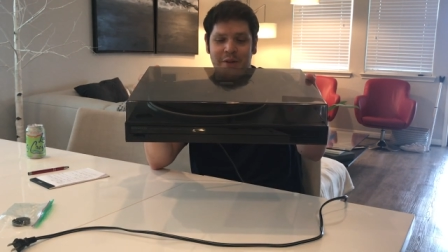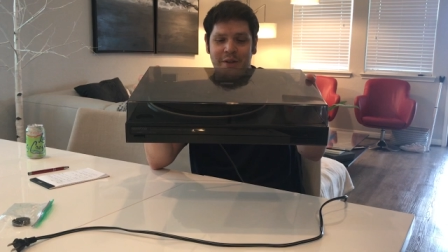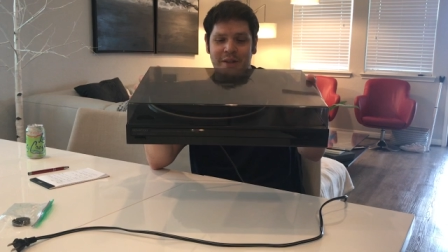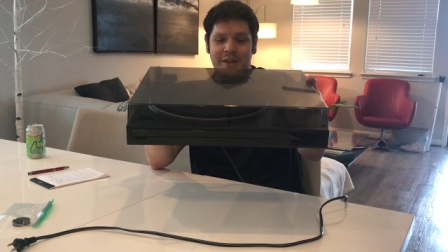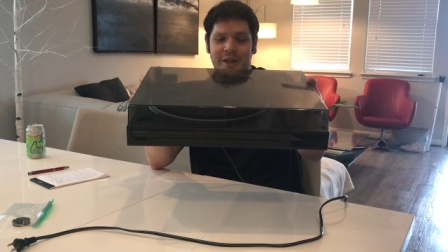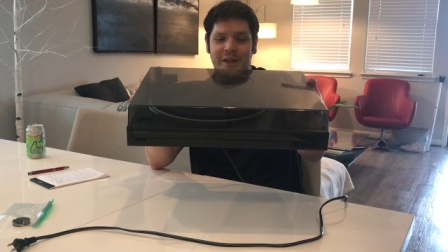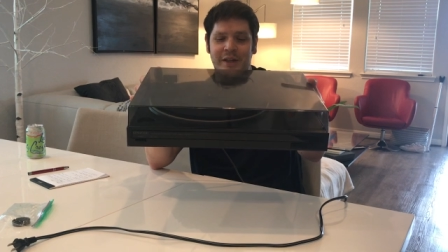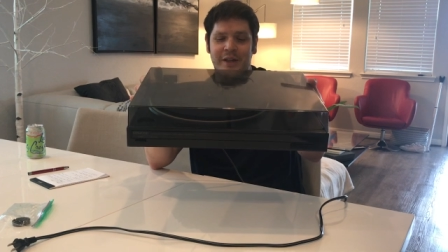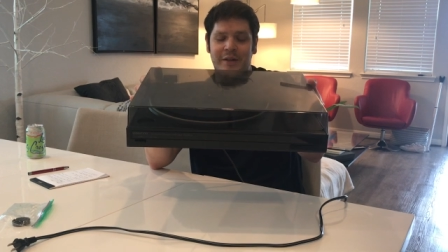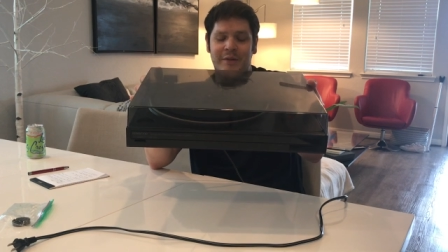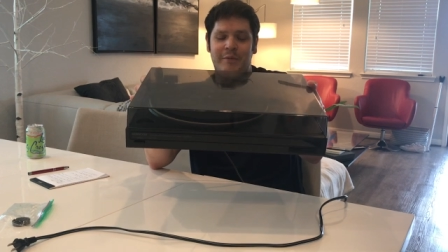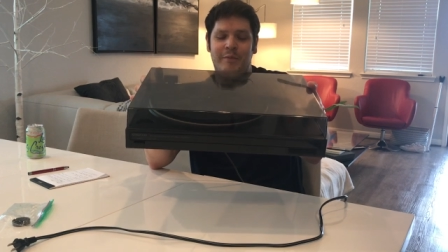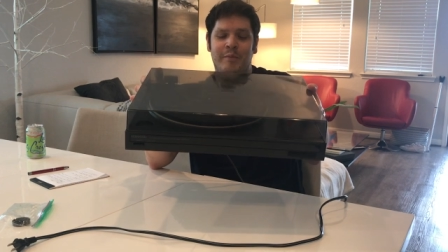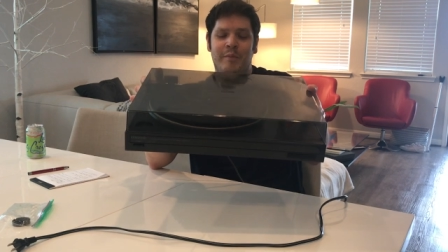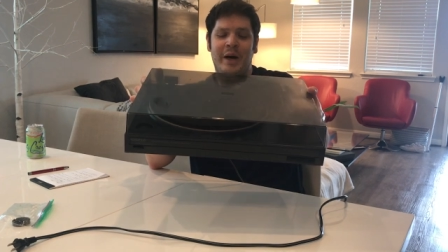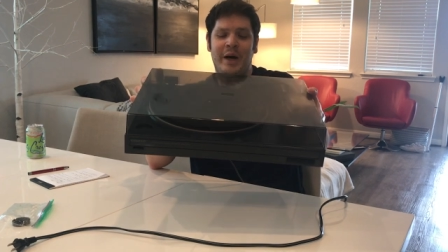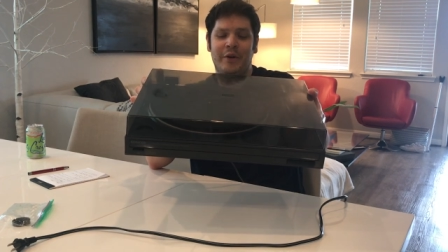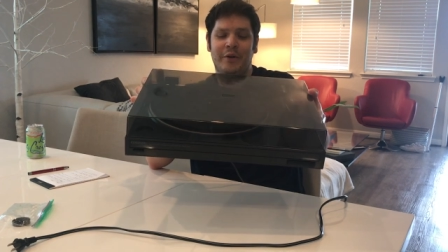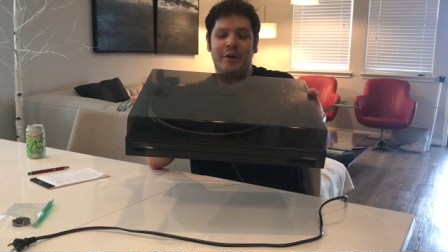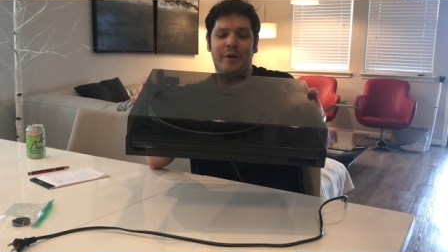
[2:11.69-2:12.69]
It's a
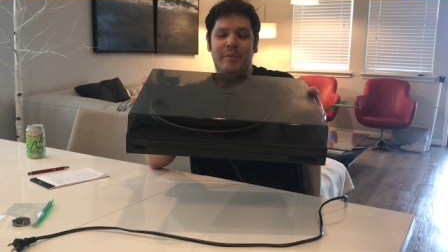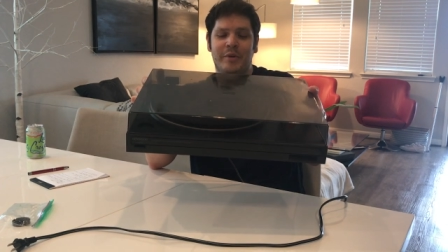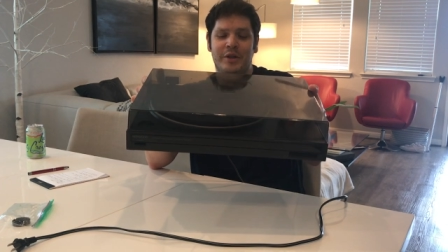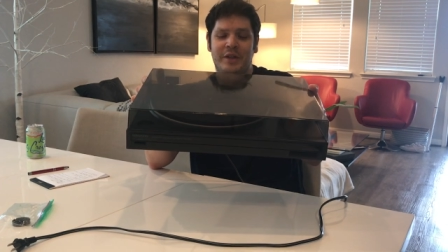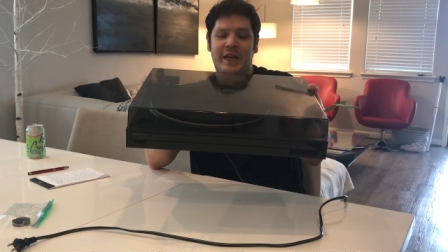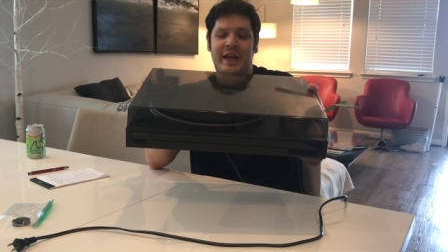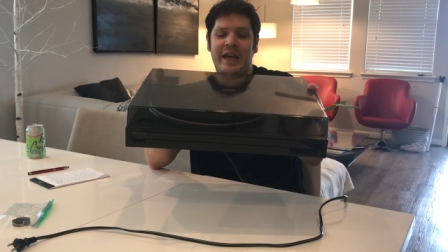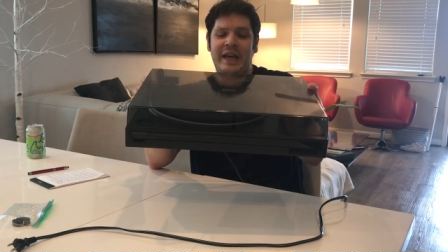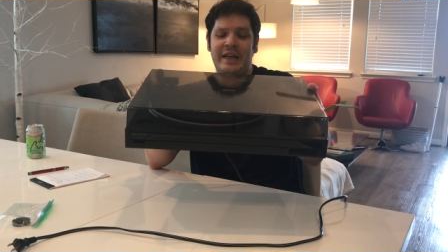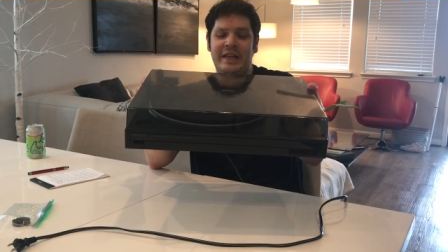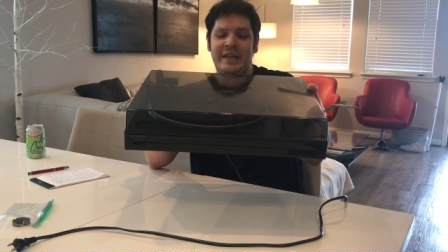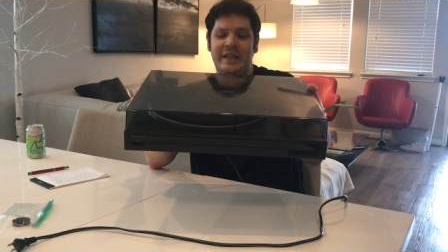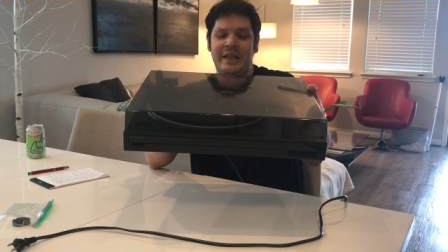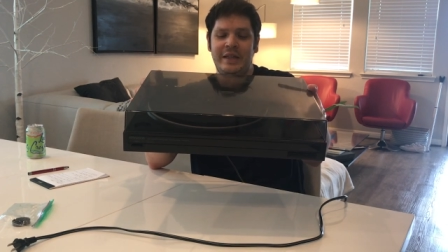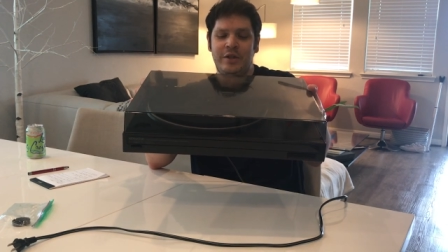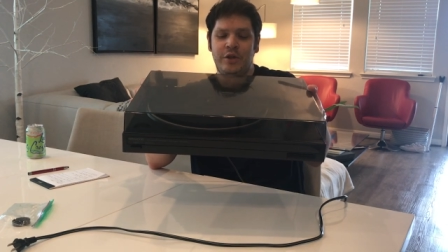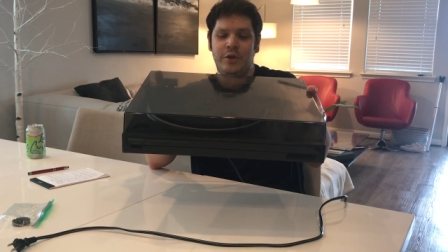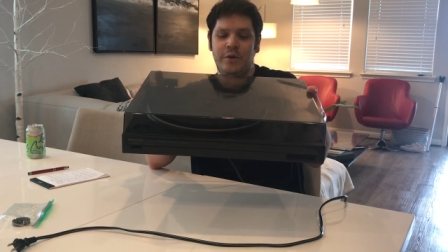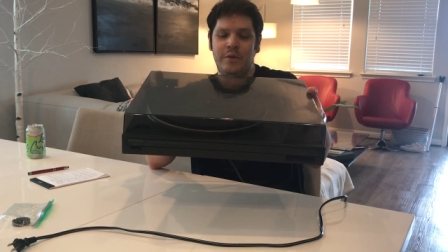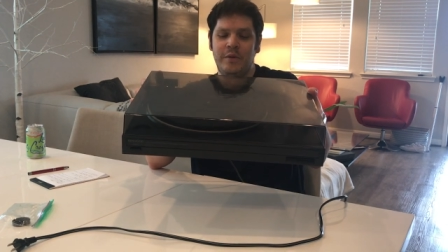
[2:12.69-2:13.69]
model number's
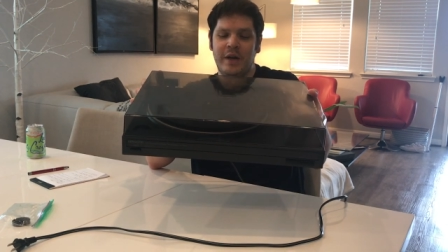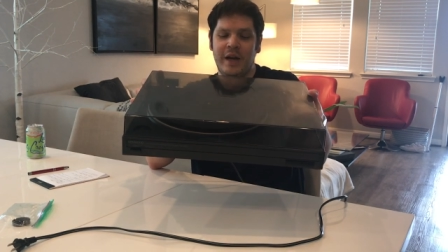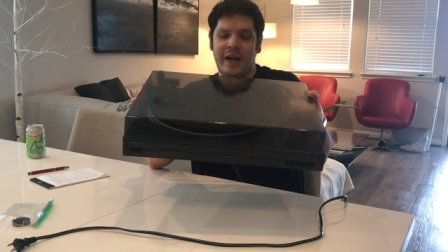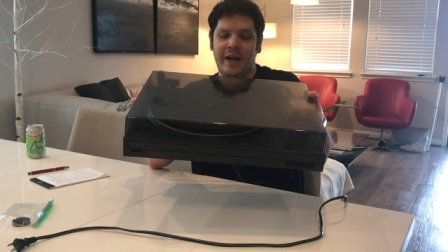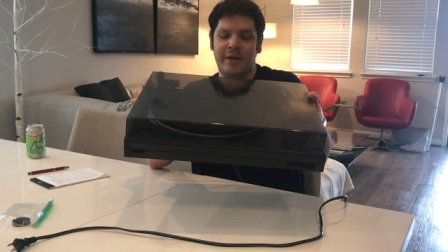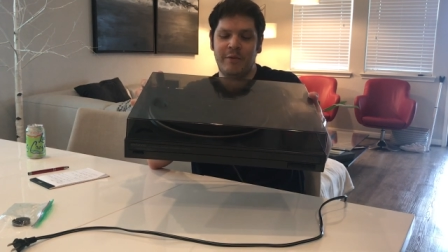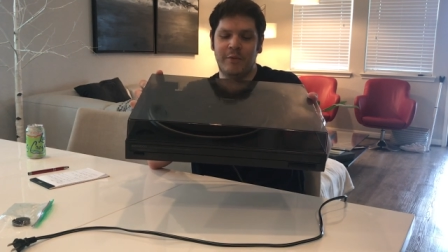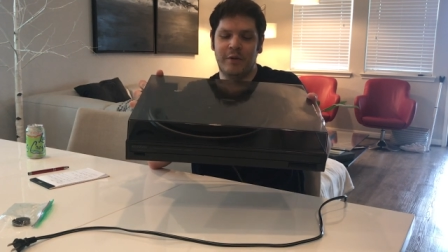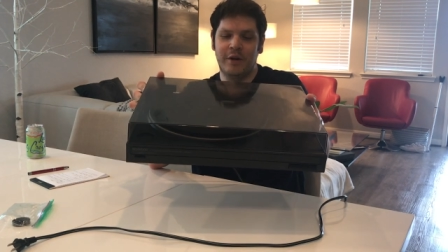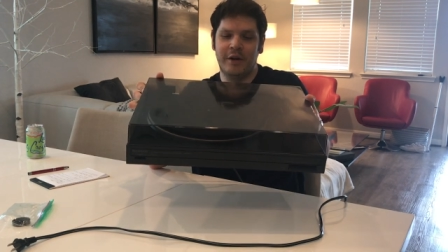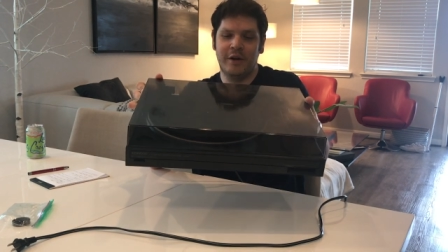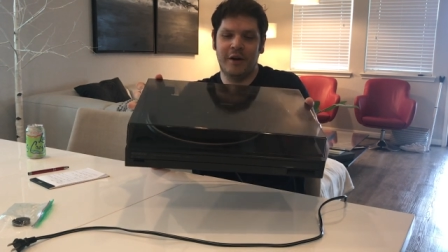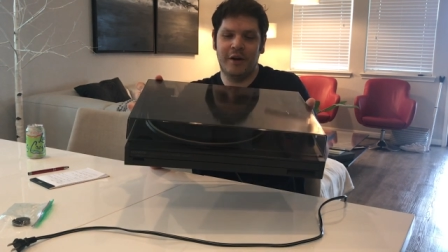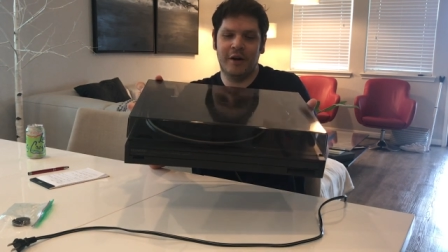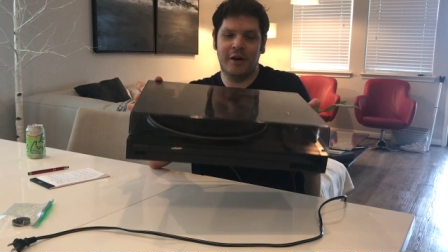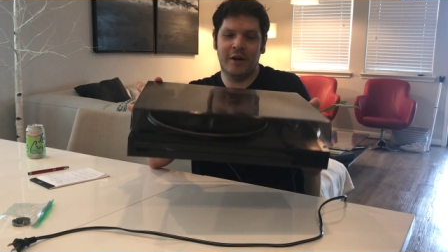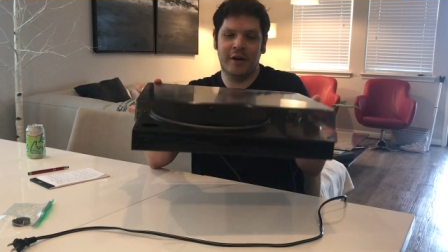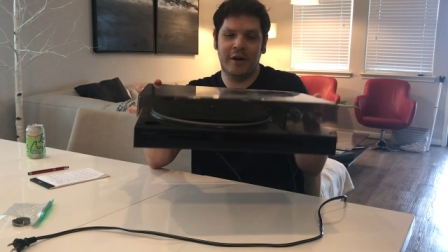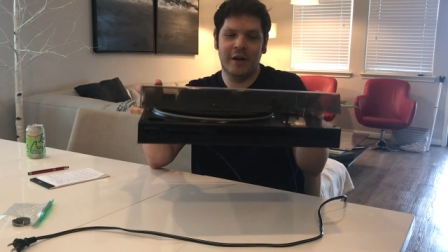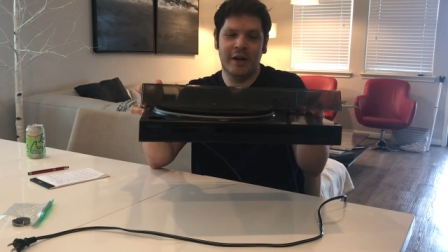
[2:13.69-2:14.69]

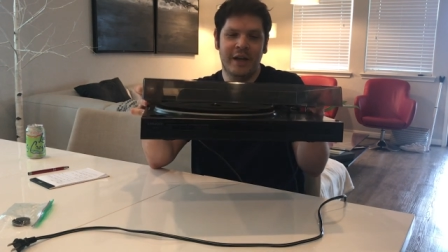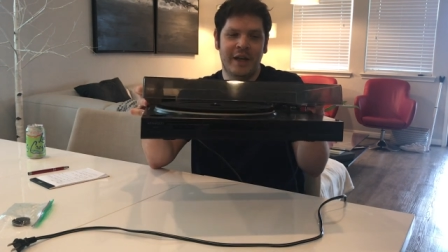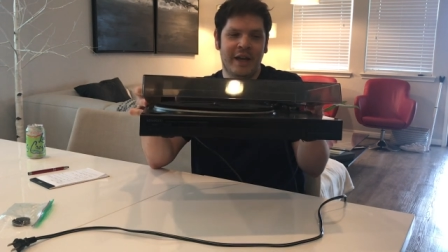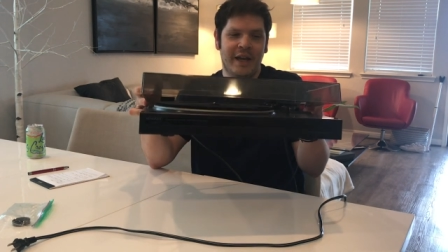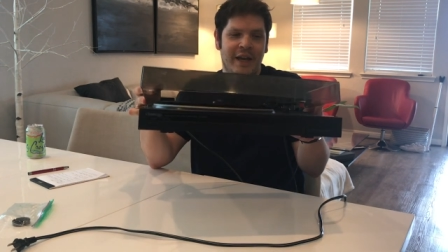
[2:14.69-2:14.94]
KD291R.